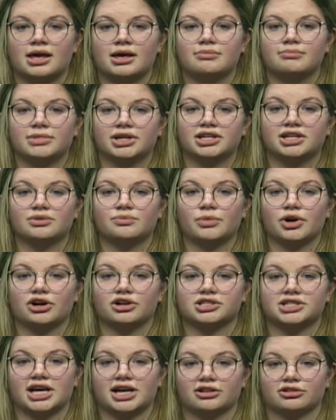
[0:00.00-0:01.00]
Men can wear a
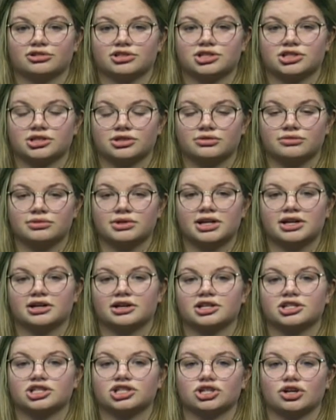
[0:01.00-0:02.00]
tailored suit in a
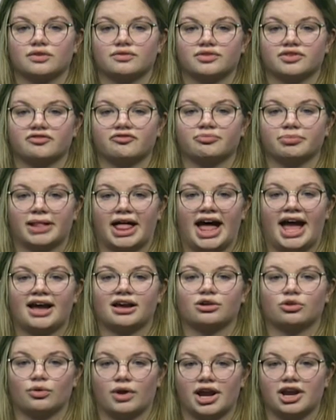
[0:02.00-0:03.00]
conservative
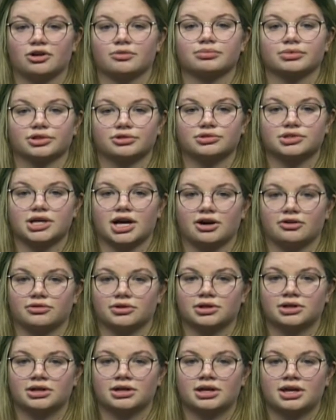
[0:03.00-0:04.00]
black, gray, or blue
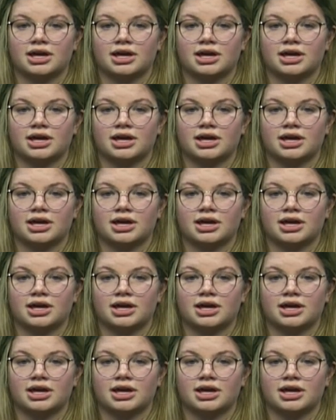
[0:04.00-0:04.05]
tone.